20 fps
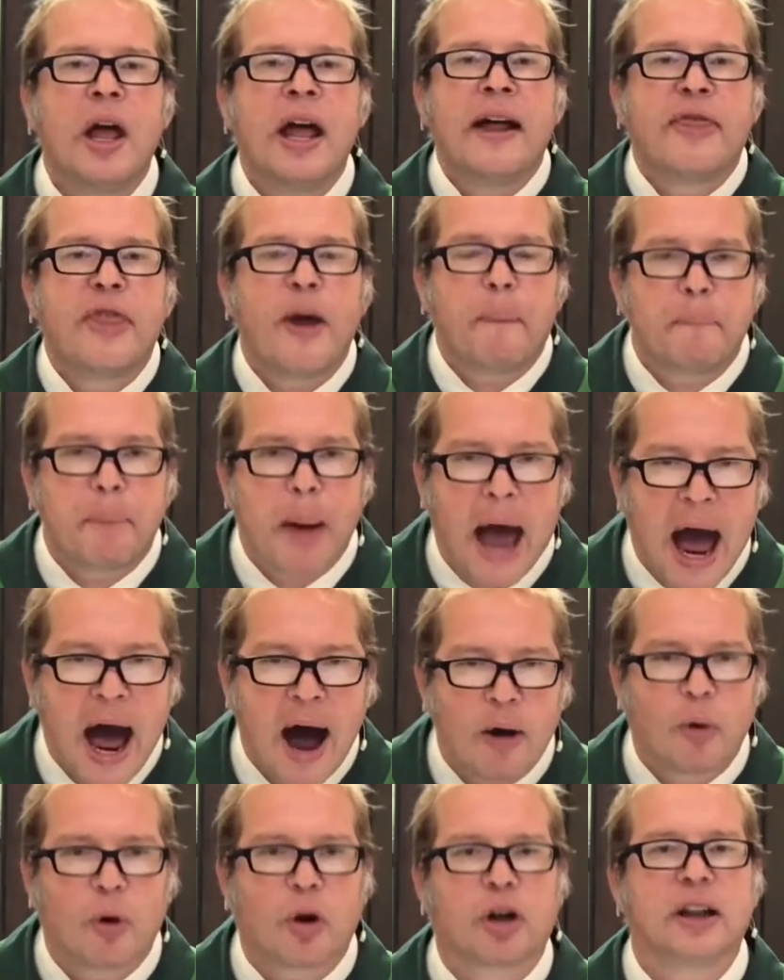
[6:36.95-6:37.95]
the
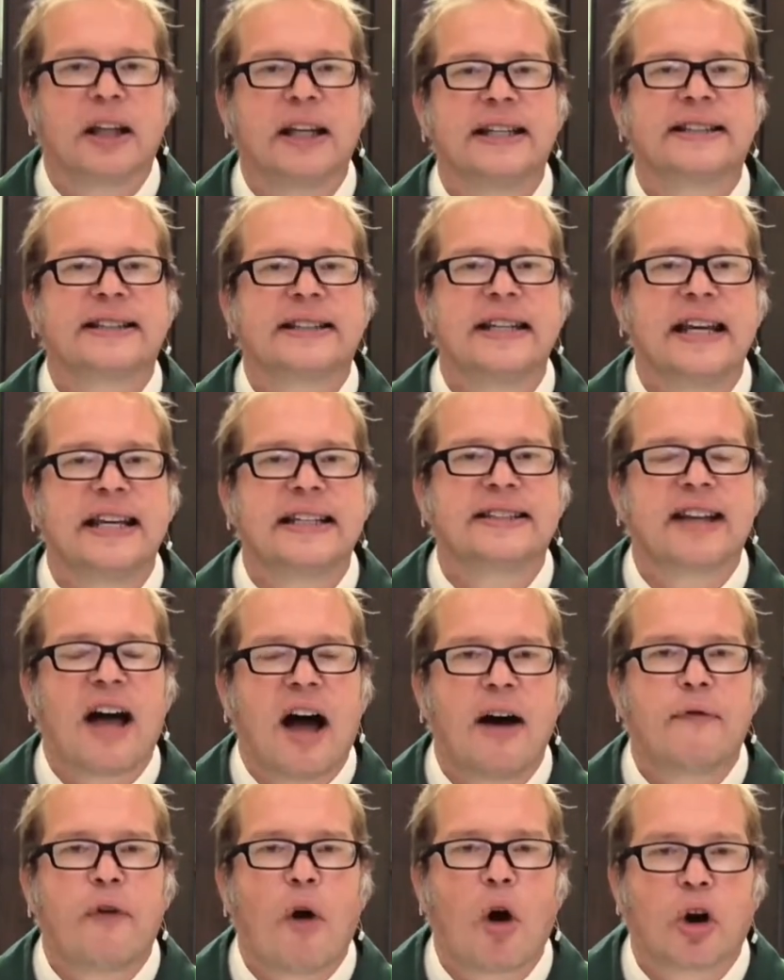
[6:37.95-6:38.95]
powerlessness
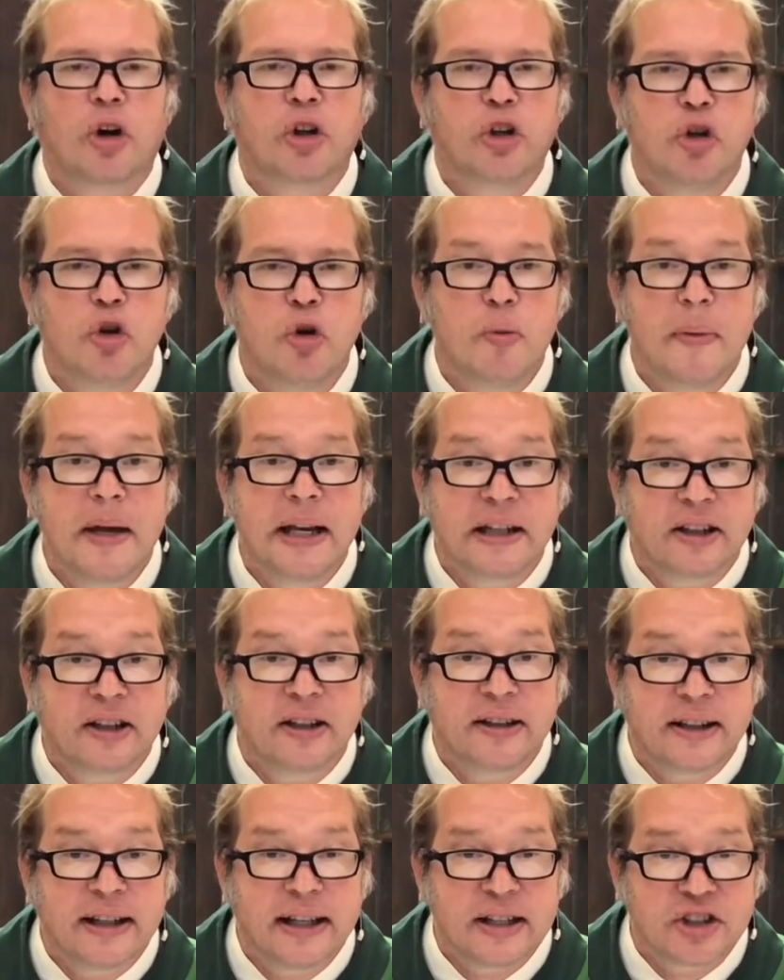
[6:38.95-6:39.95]
of our human
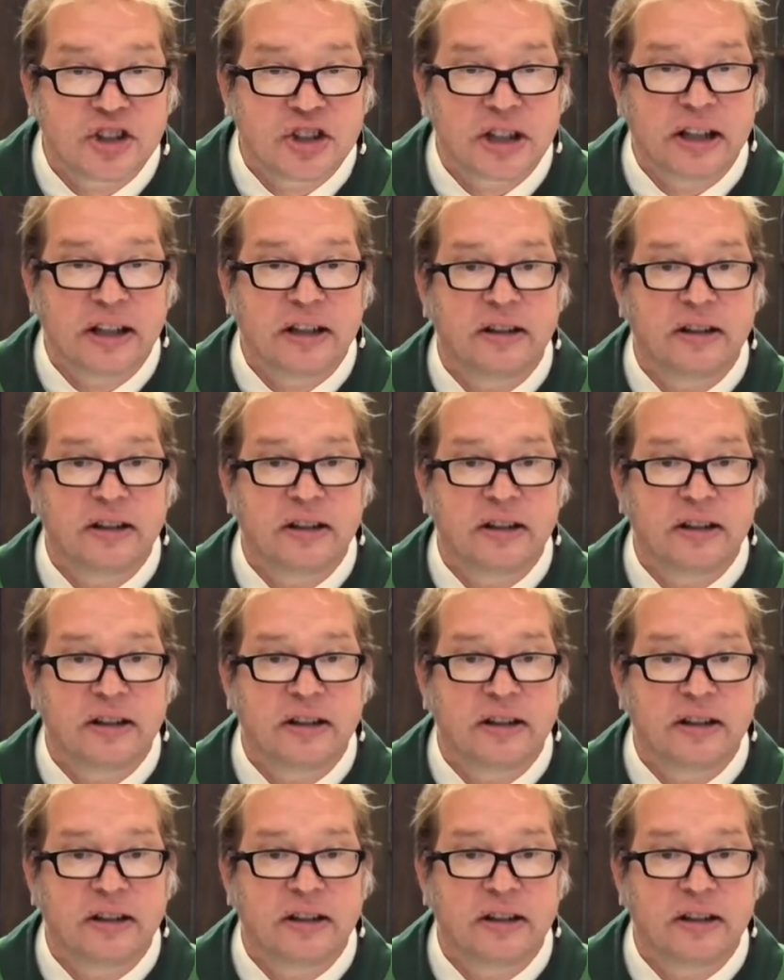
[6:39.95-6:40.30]
condition,